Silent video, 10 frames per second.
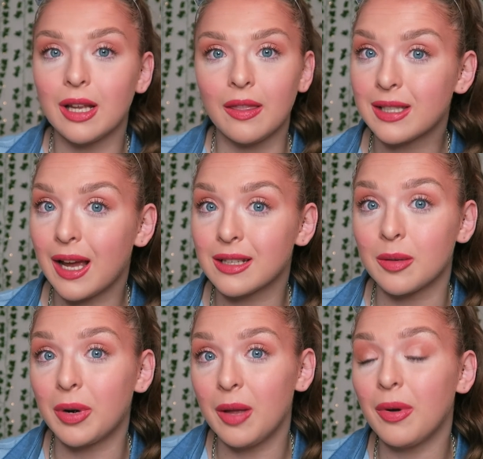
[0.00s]
and this acts as a
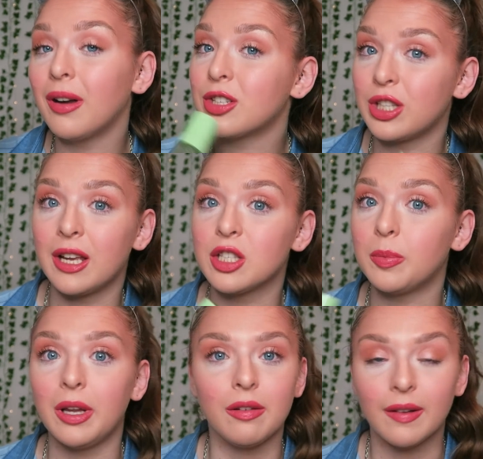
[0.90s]
primer, setting
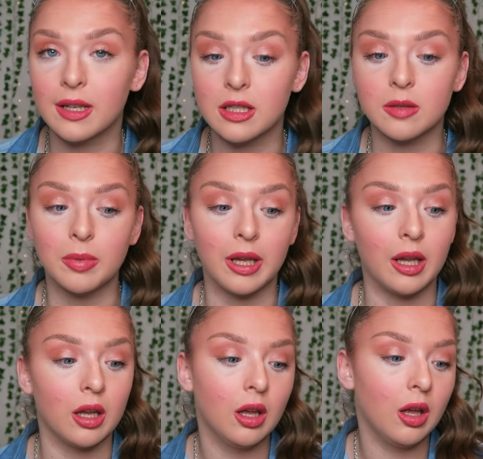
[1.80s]
spray, fixing
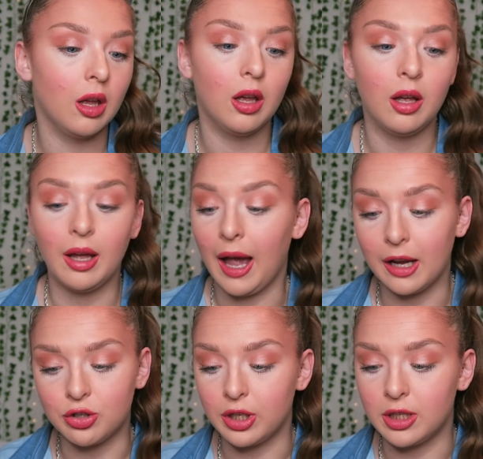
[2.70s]
spray,
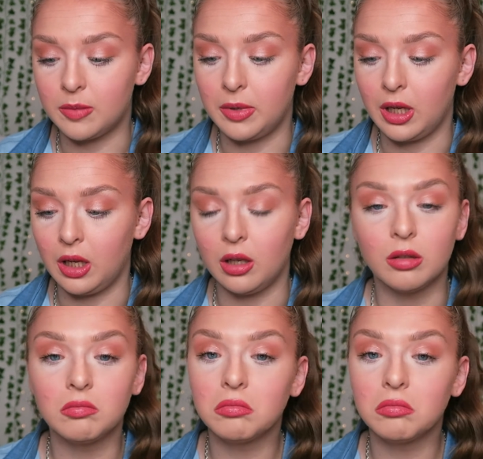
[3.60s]
hydrating spray,